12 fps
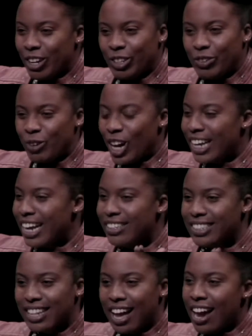you walk
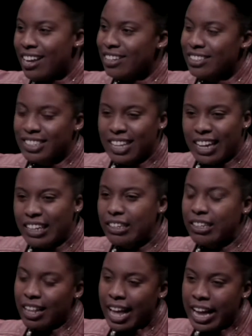outside and it's like a
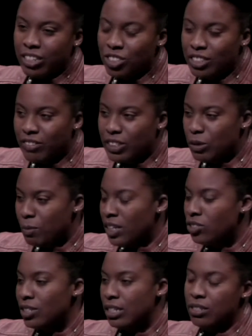clash of the
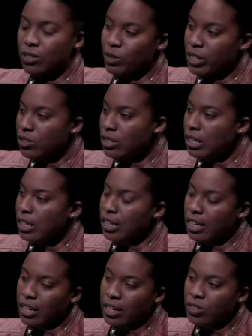species where you see the
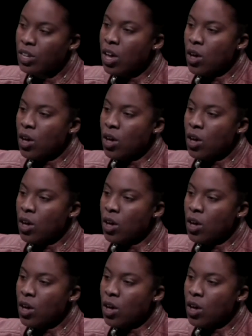kids